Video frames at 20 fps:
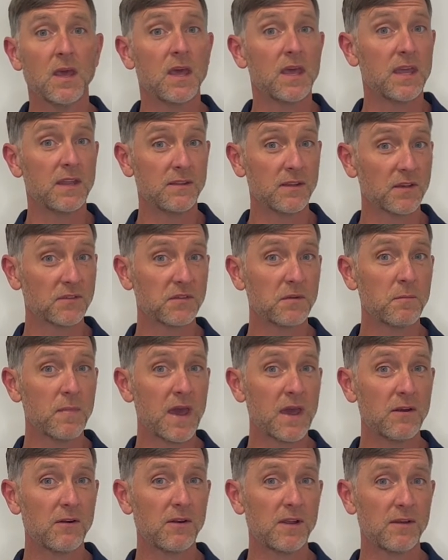It doesn't
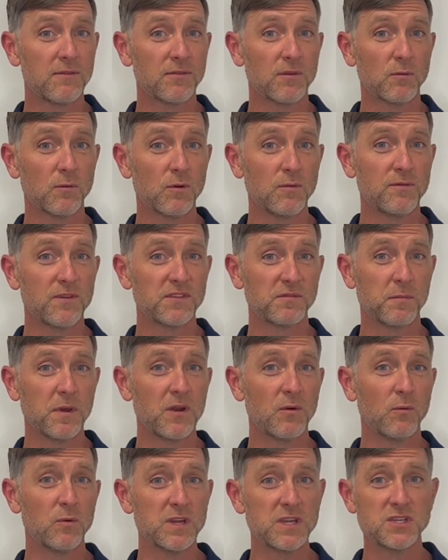matter if the roof has
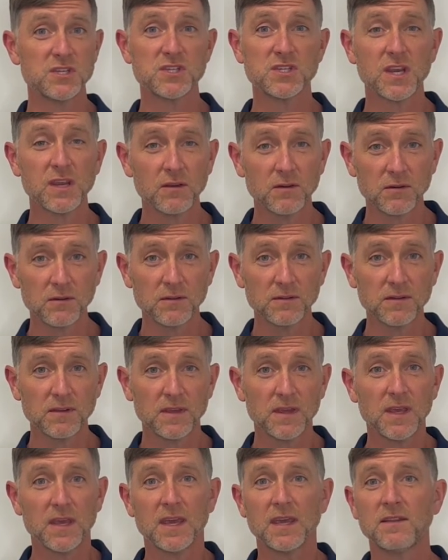been re-shingled.
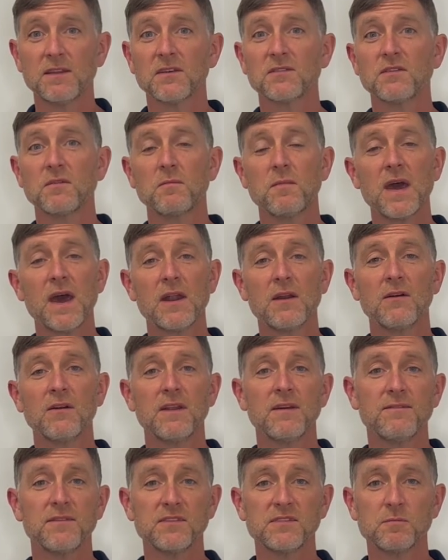It doesn't matter
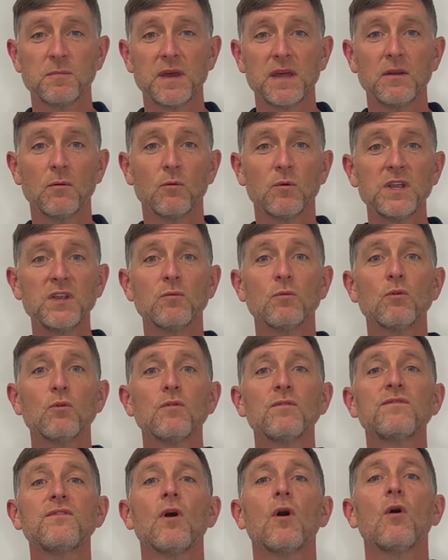if it's been
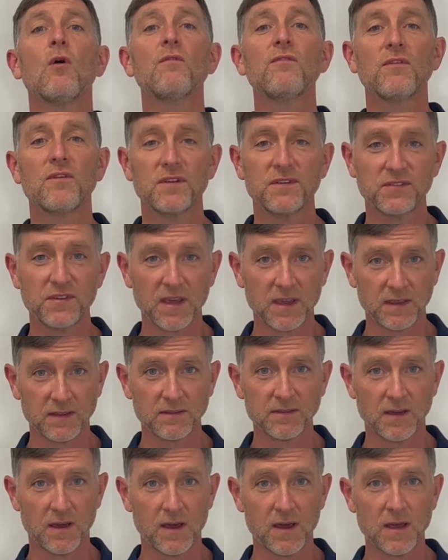re-roofed over a second
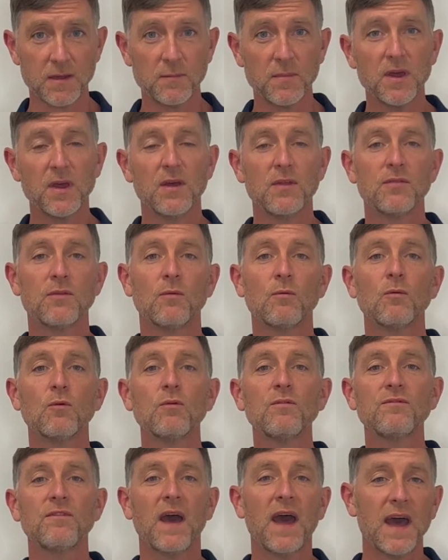time. The
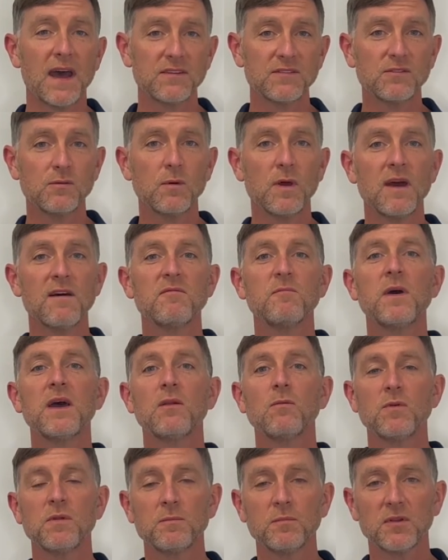roof has to have
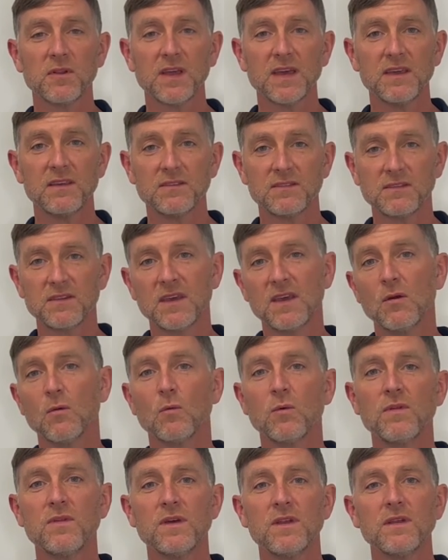been replaced
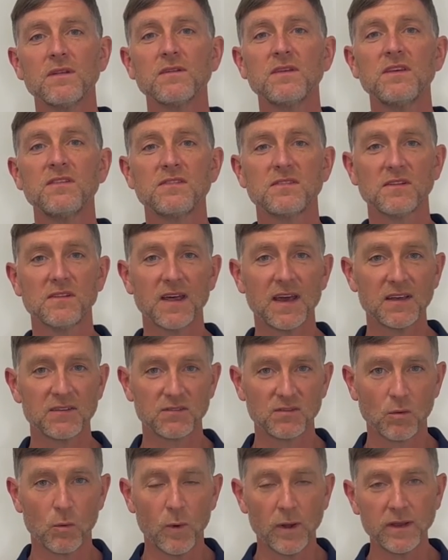within at least the
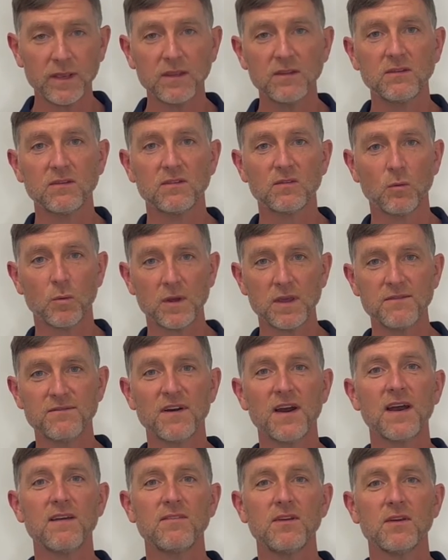last 20 to
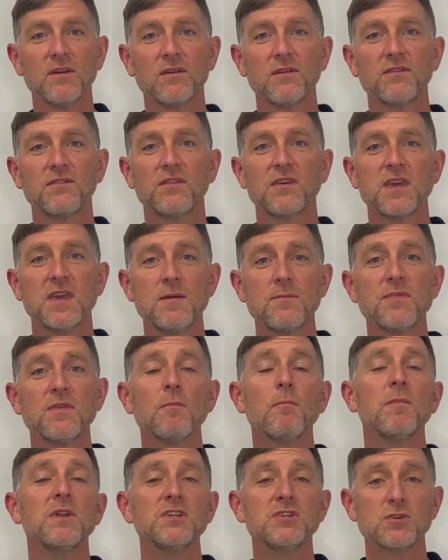25 years to keep the
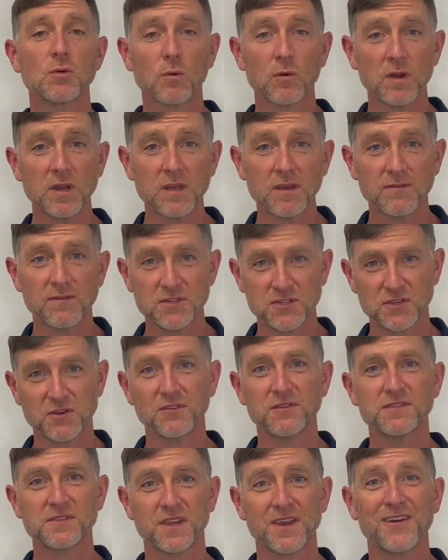majority of
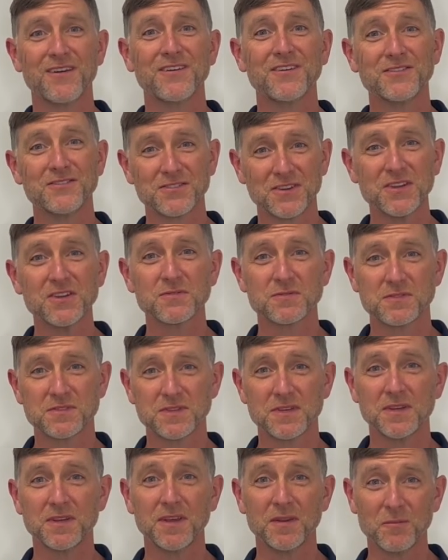insurance carriers
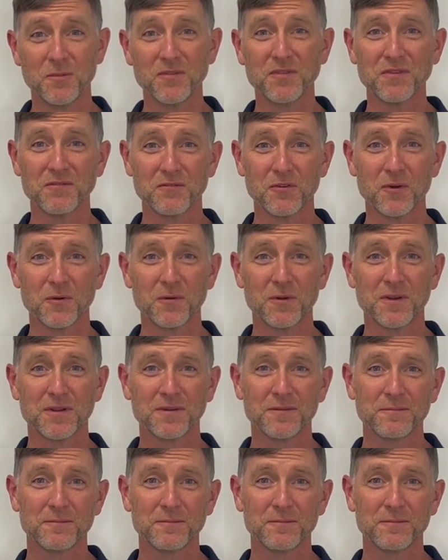interested in moving forward.